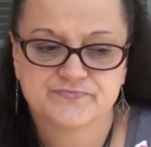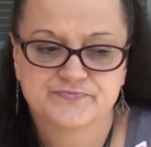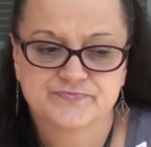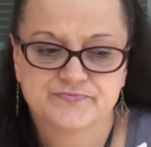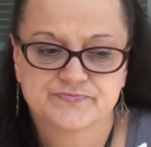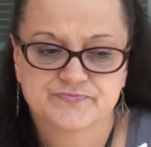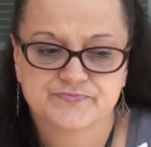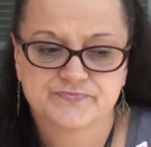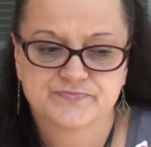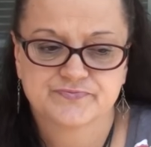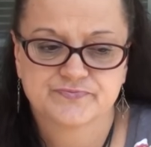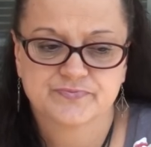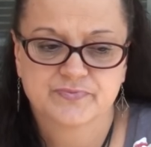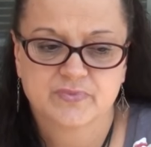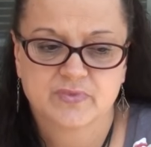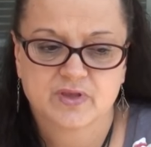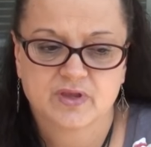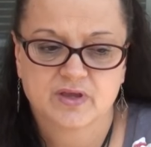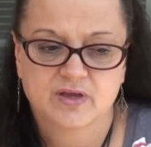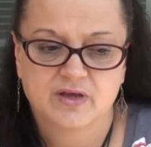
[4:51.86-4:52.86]

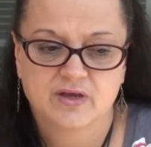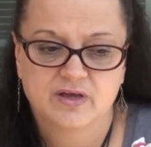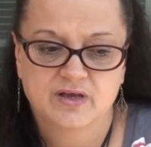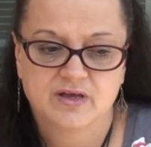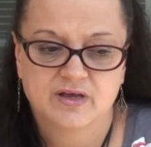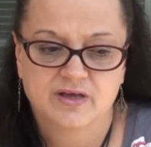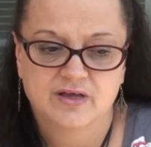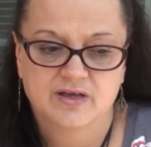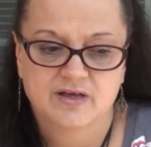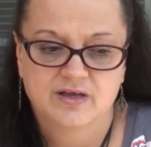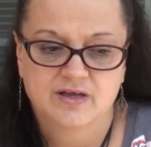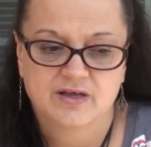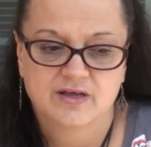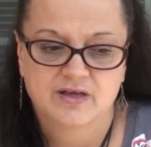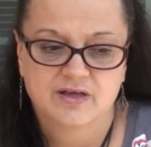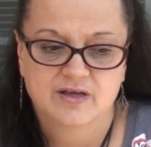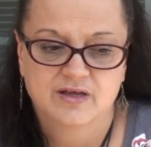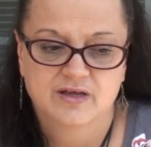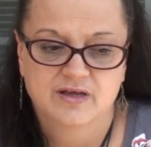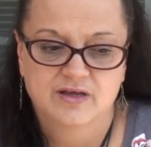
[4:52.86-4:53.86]

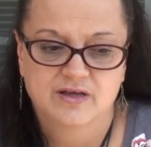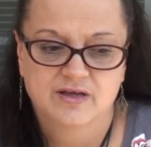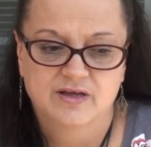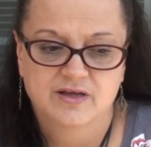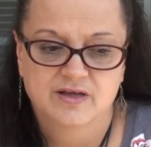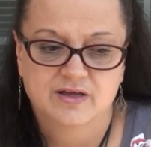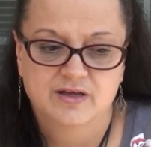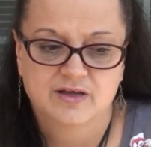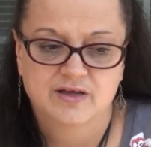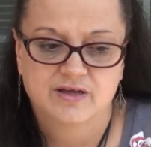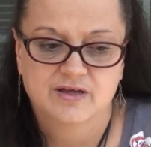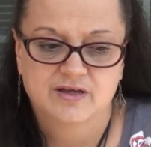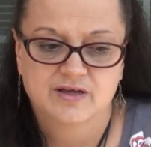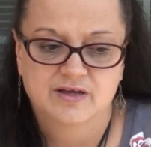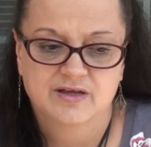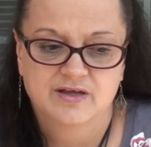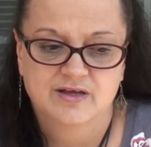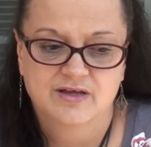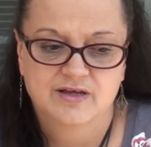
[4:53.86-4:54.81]
(no one is talking)